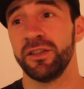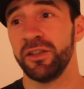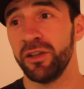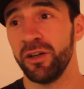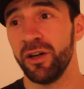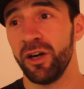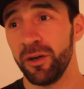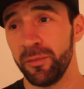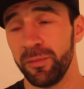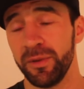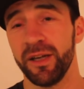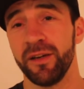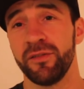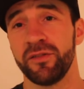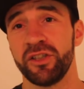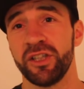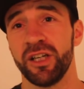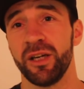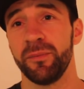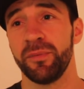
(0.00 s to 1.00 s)

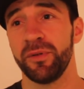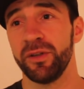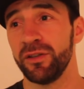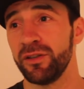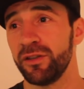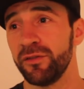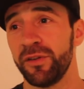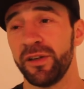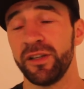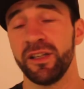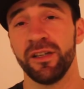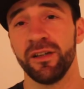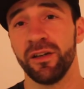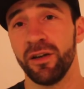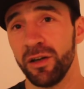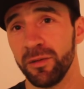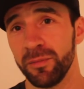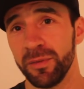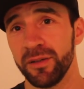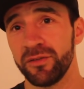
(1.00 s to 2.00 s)
IBF champion, defended
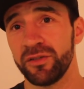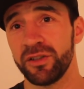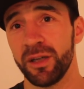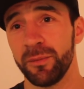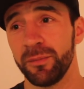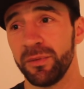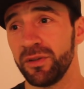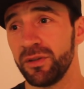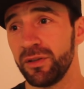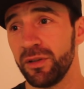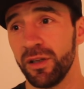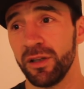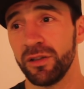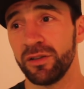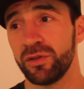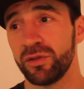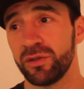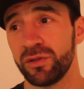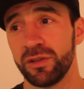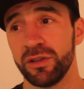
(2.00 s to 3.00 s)
the IBF champion the
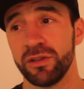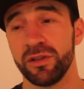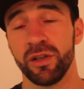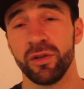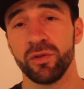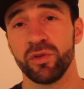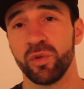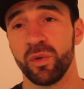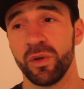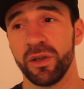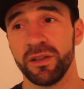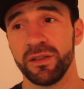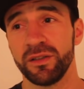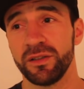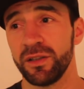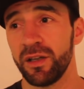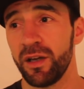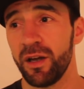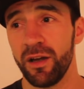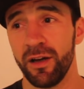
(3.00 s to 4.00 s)
title
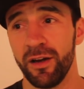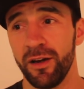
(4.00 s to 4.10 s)
twice.